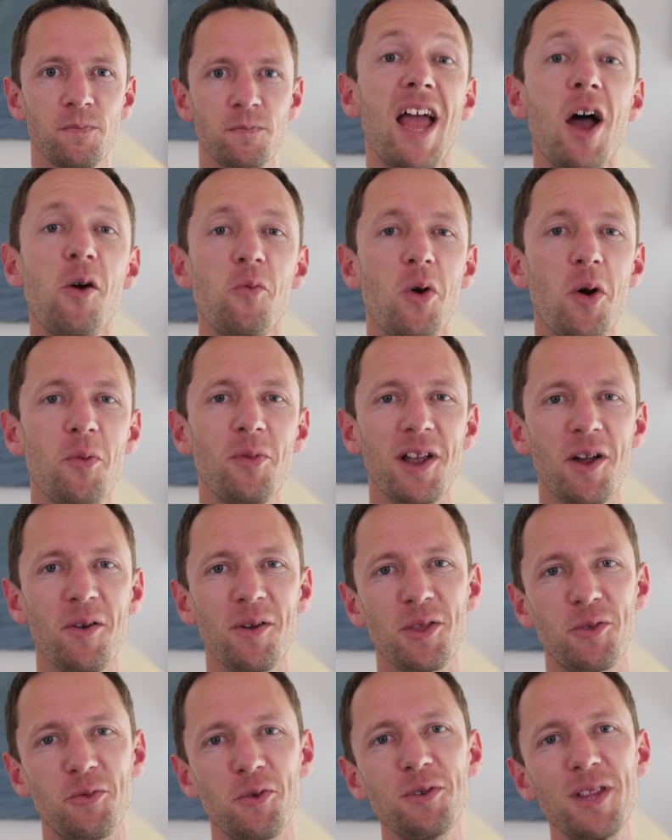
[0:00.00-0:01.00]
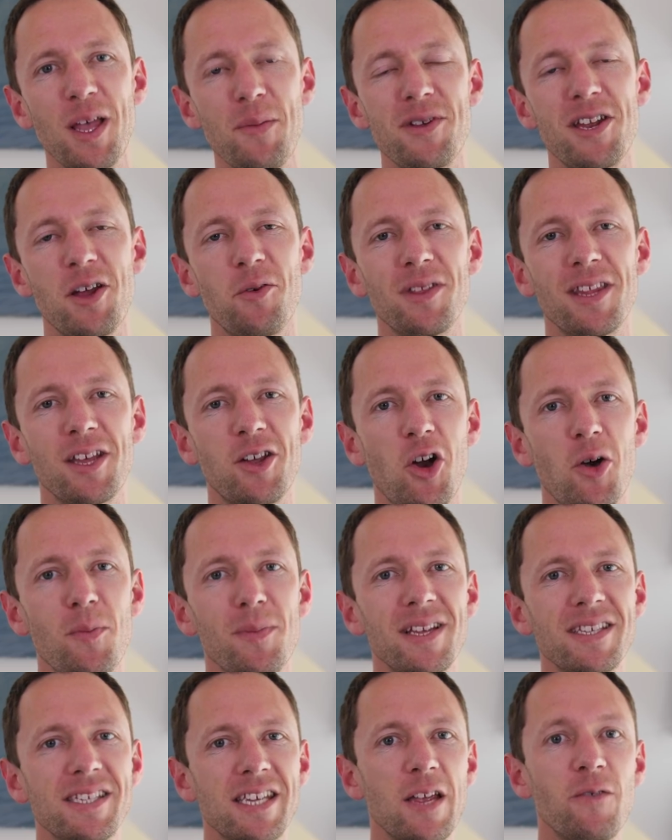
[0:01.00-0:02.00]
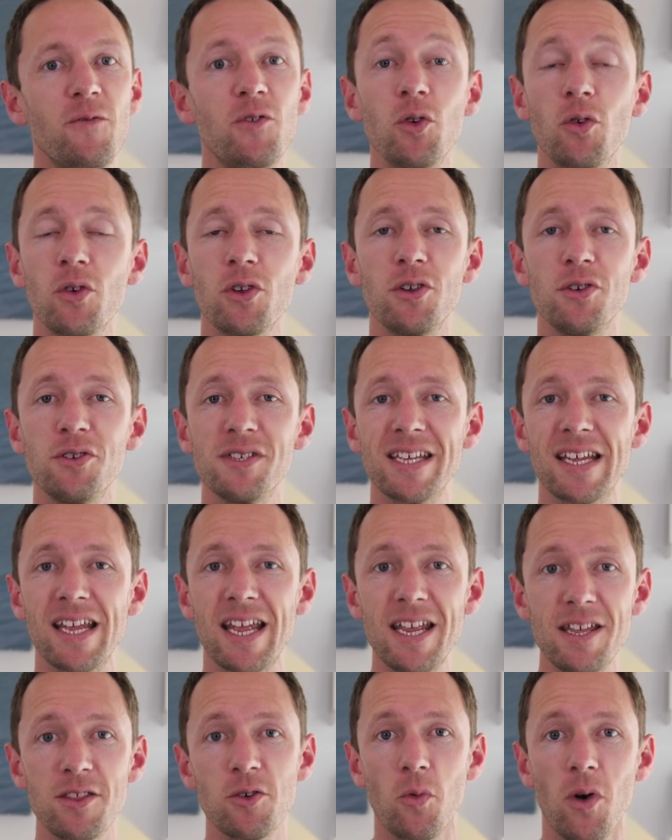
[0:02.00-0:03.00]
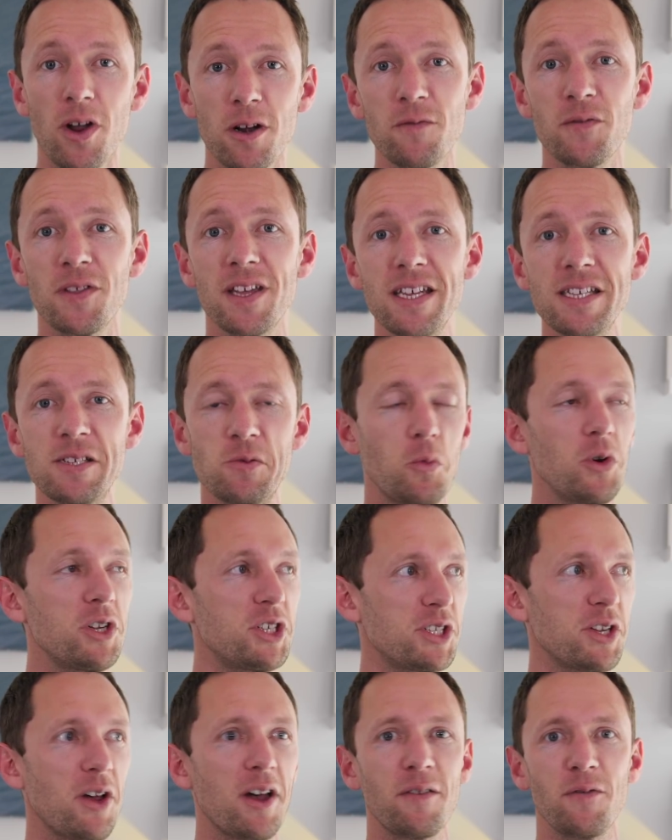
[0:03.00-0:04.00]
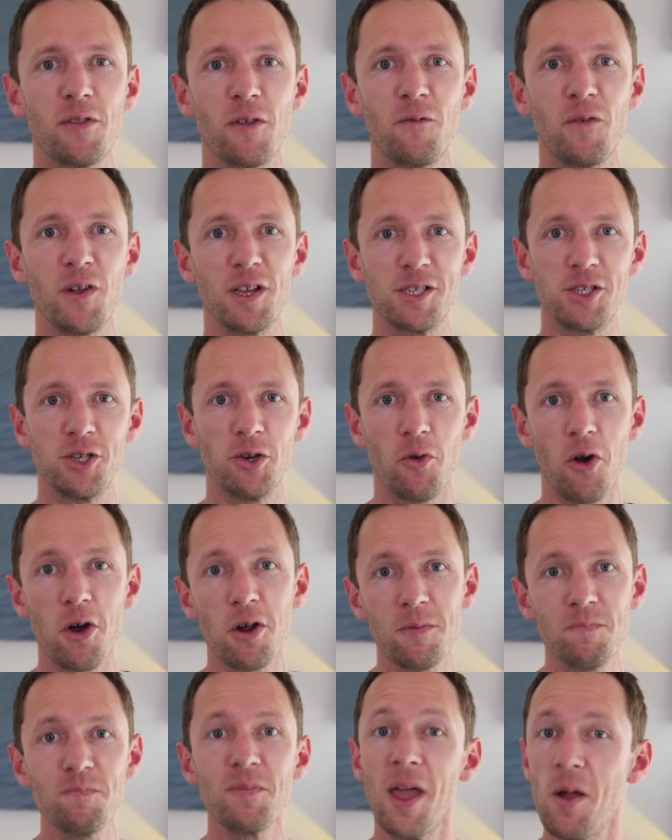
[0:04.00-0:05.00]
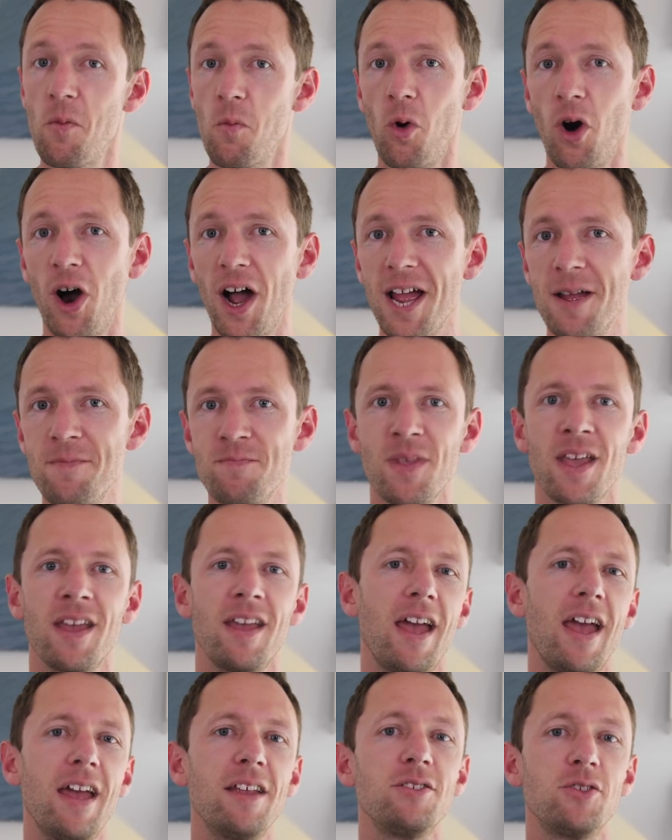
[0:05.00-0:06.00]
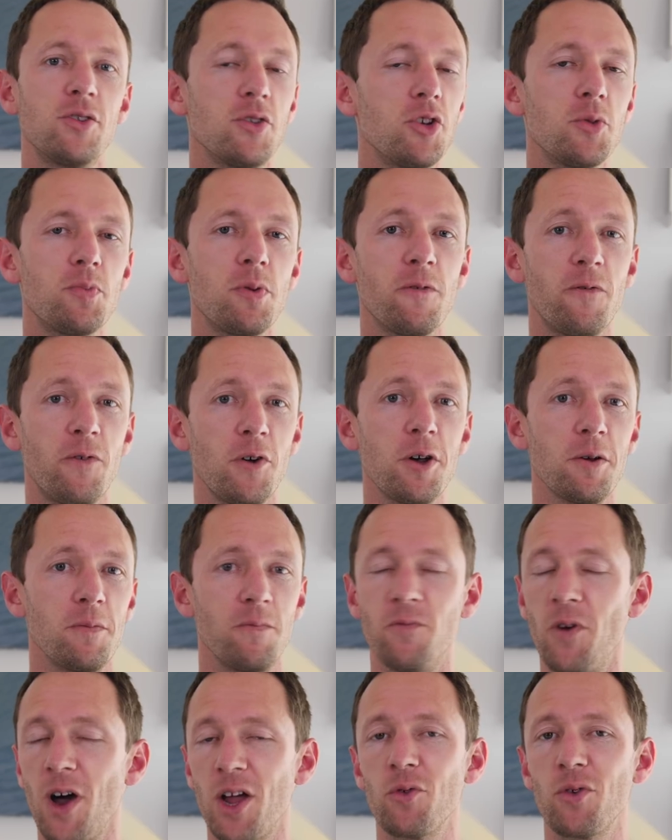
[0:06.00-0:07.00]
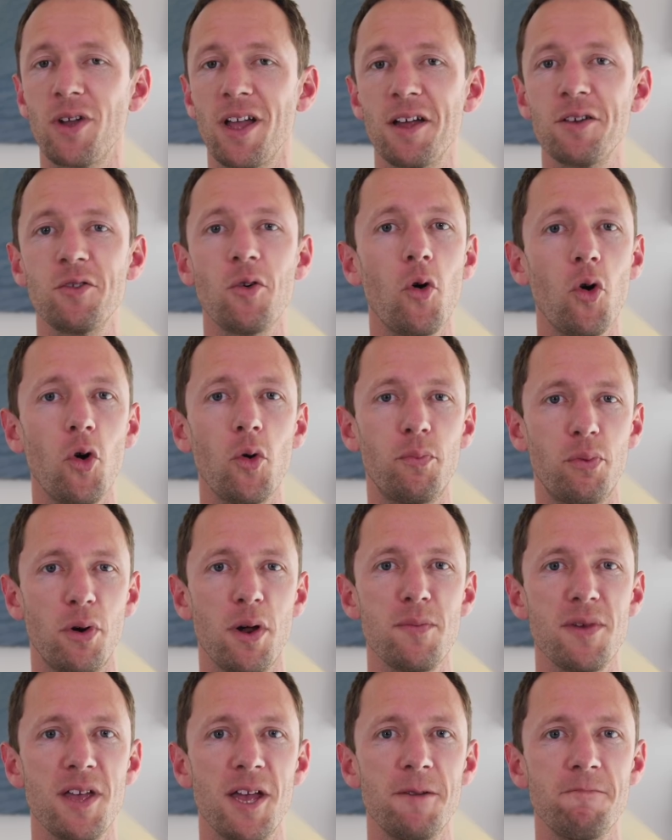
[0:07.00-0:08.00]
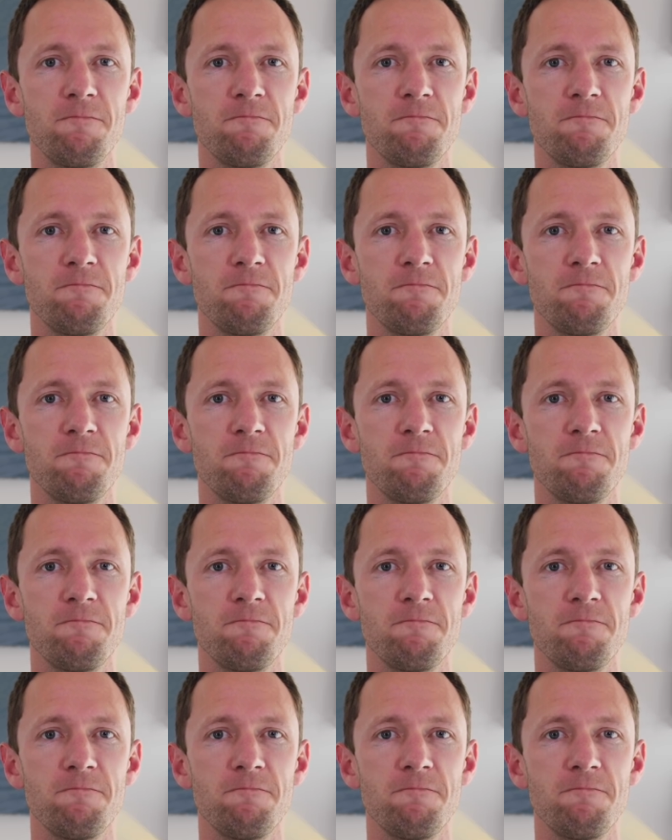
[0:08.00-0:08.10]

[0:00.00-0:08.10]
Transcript: Now, while we're going through, let me know in the comments if you're using either one of these, which side of the fence you're on and why, and do you prefer Final Cut or Premiere?